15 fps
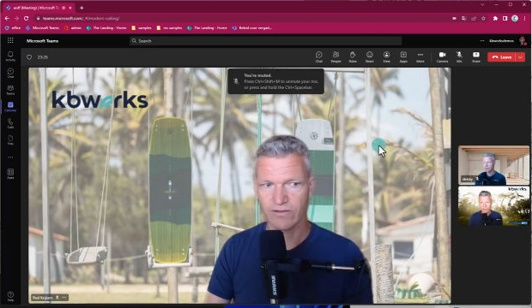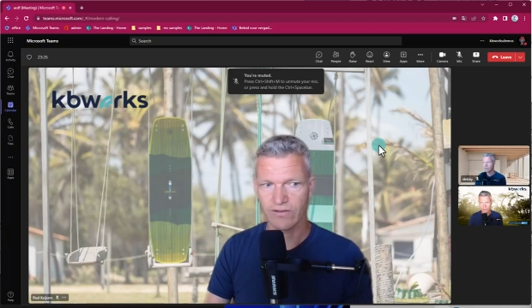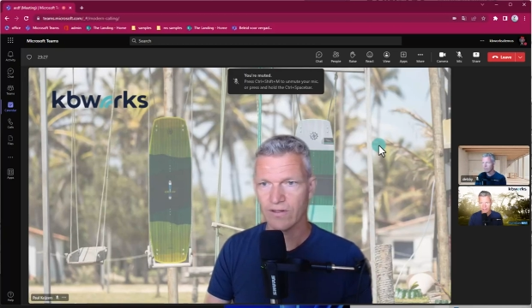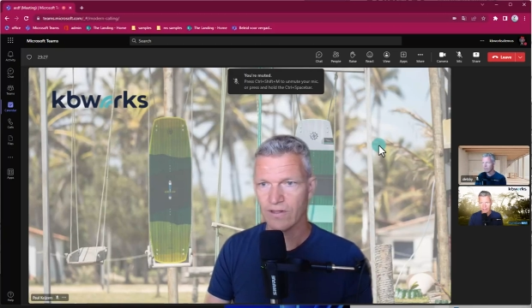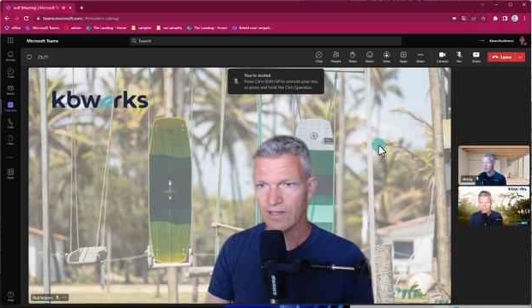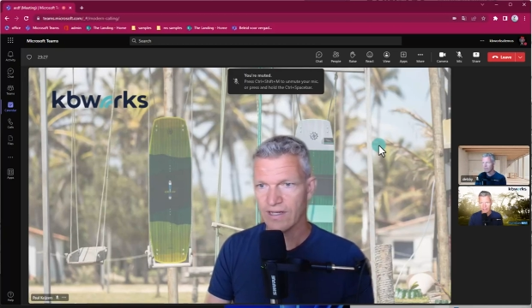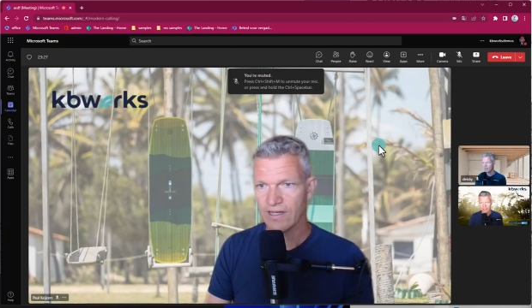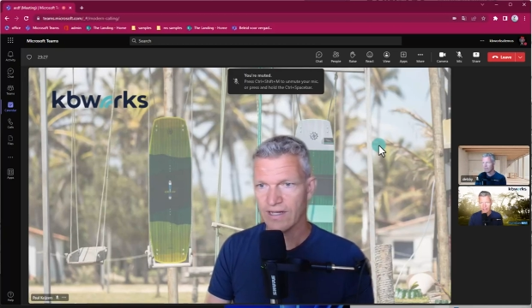
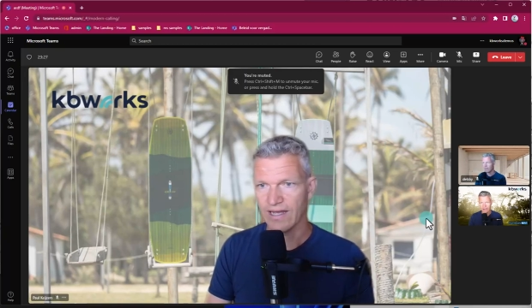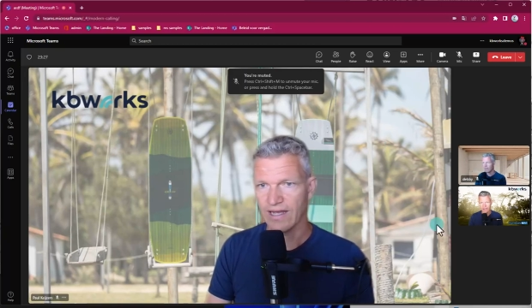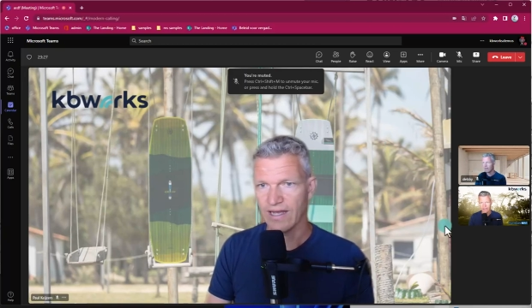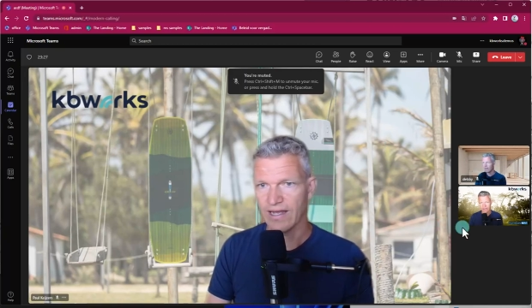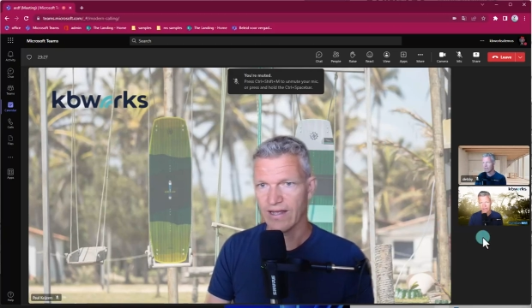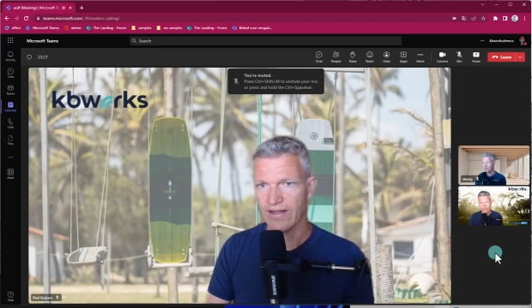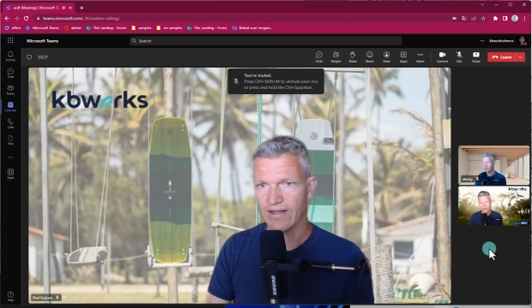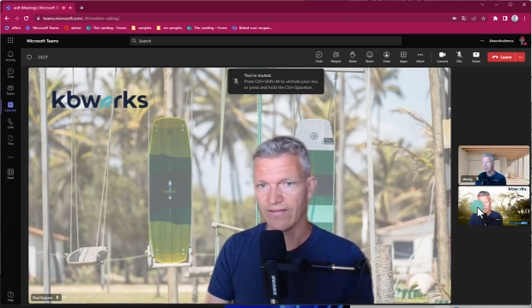and
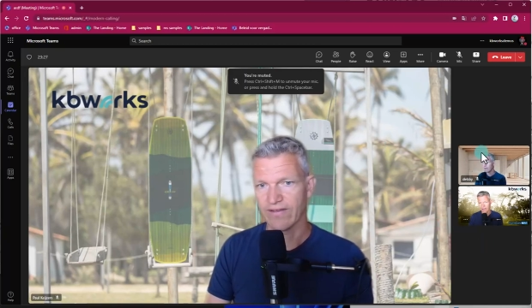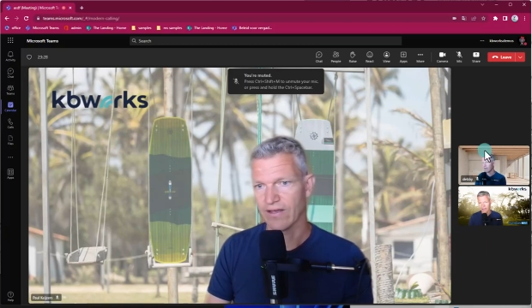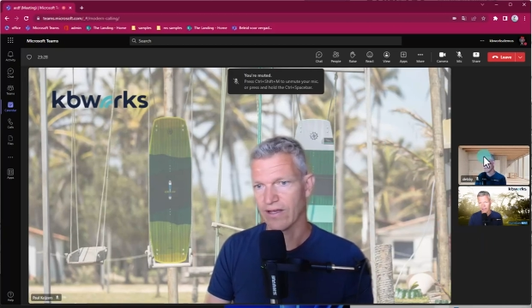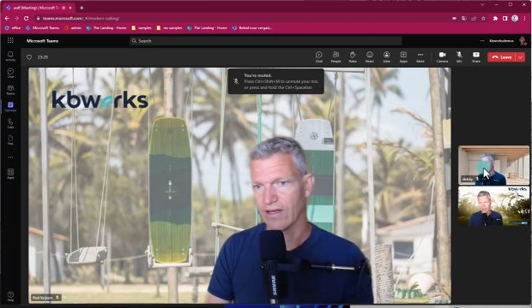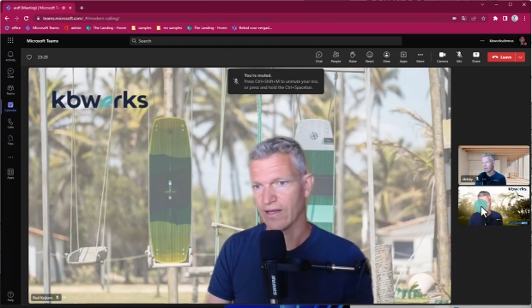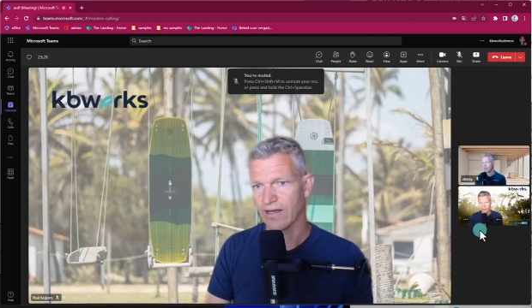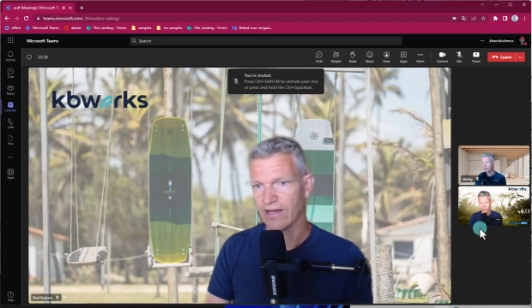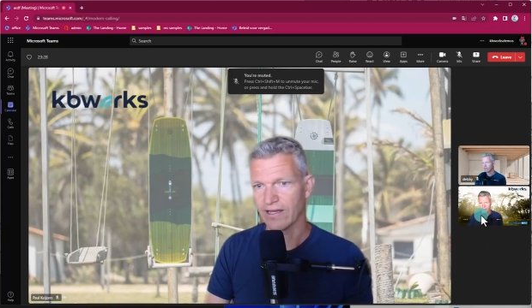I
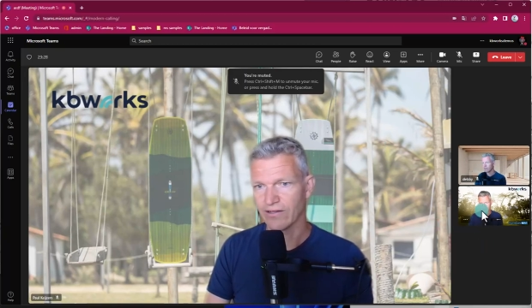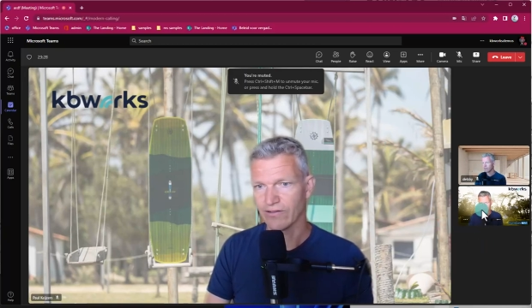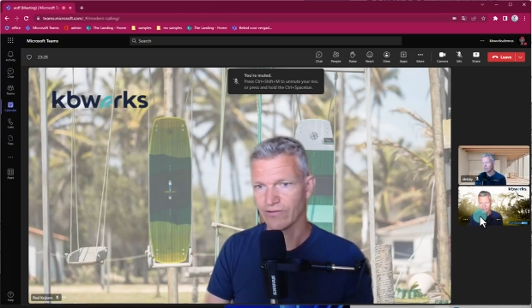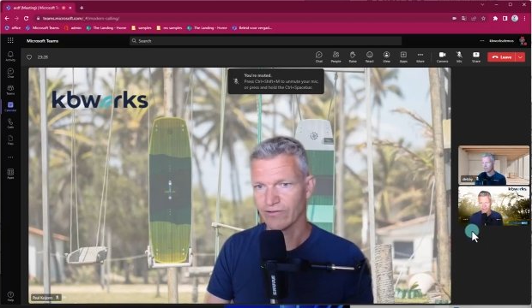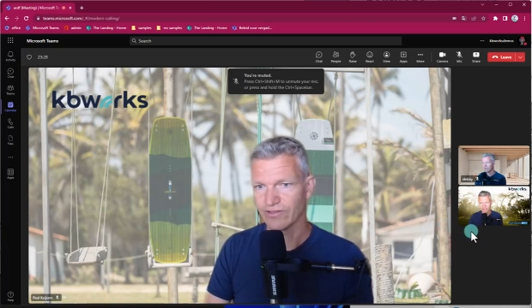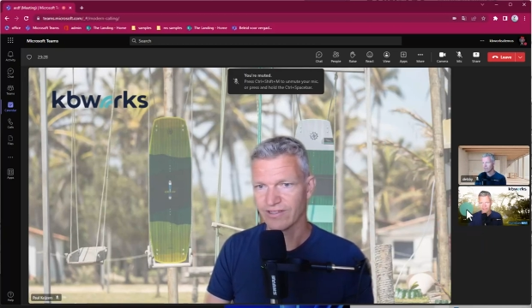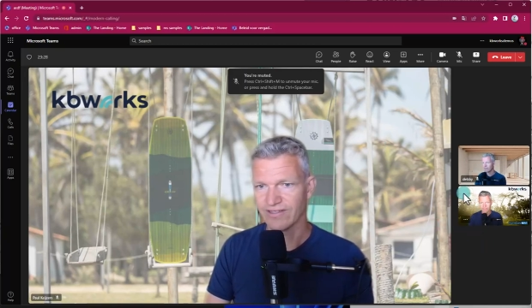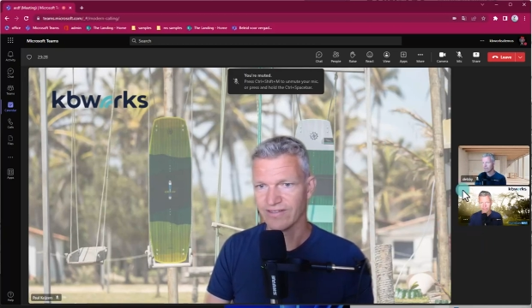used
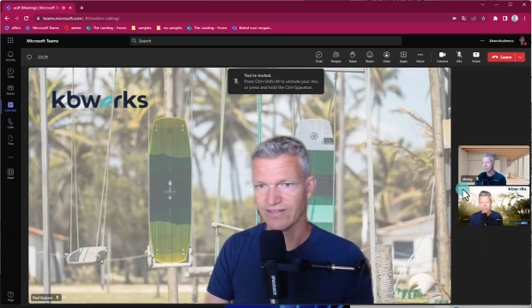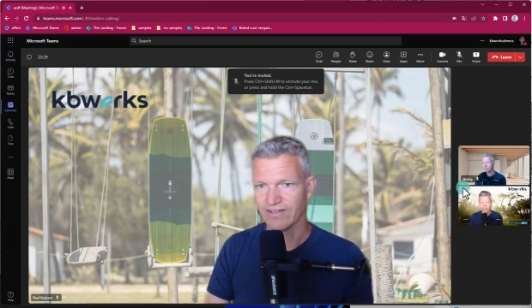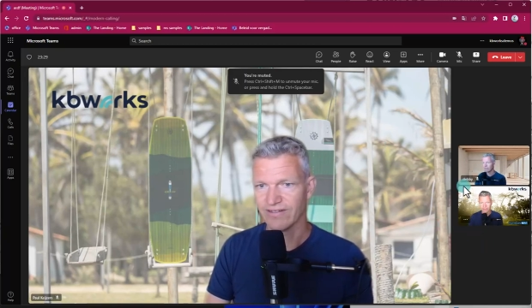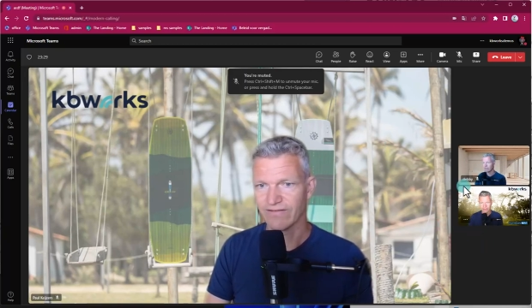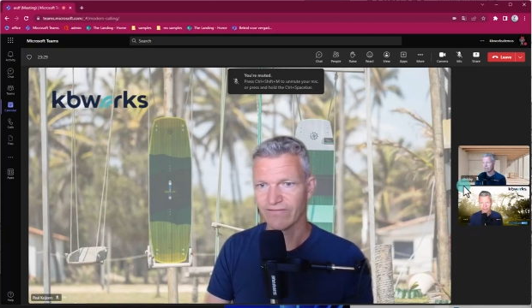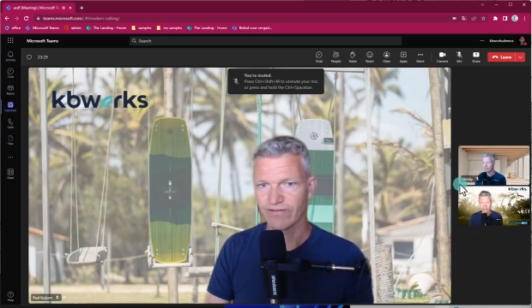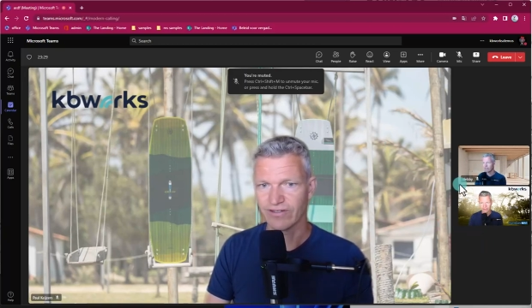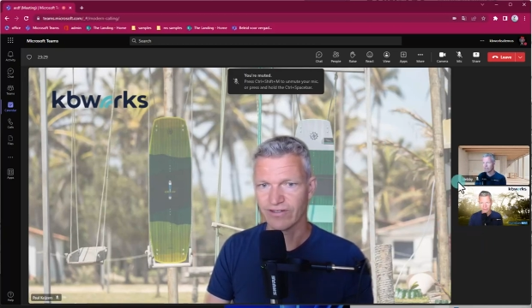different
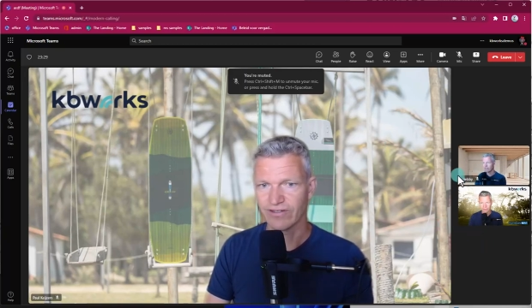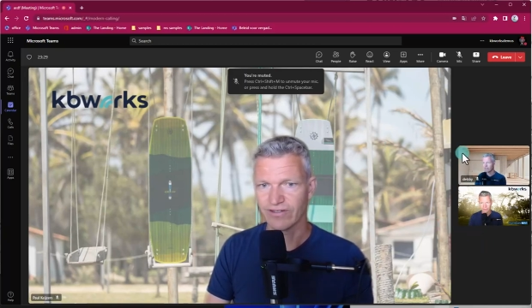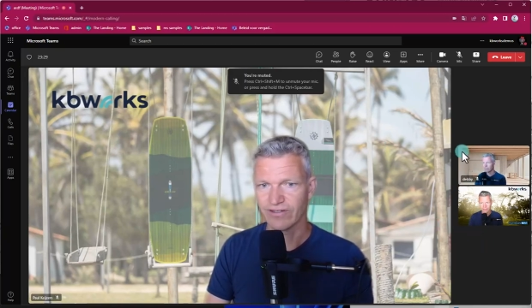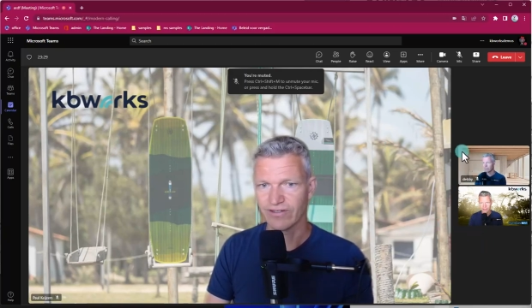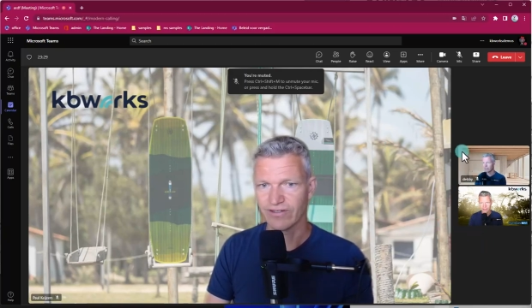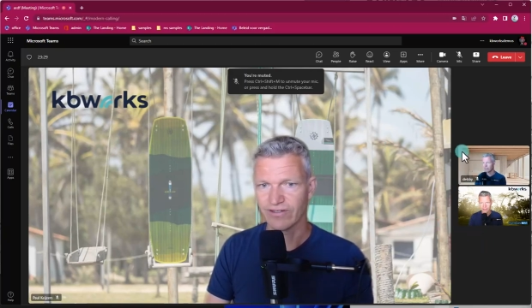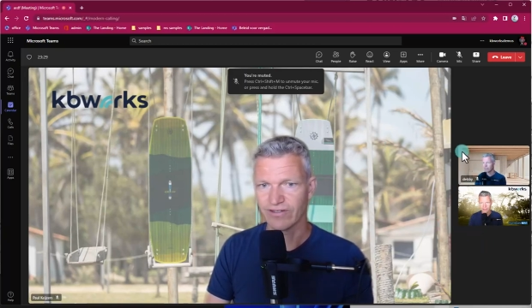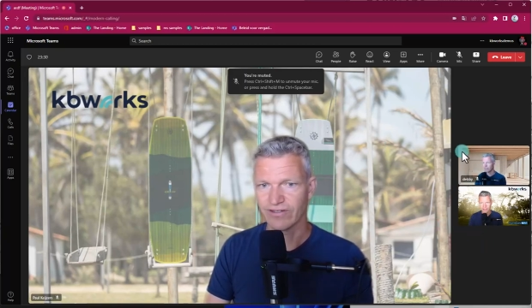
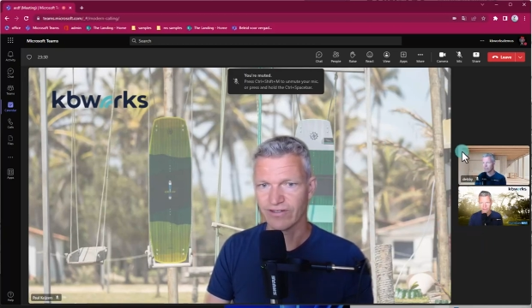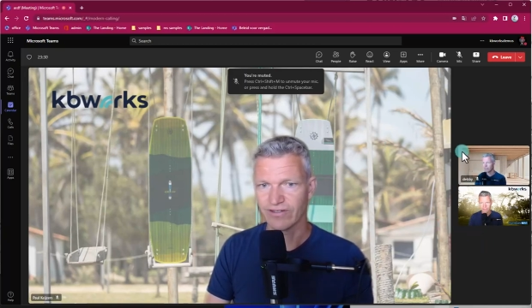pictures every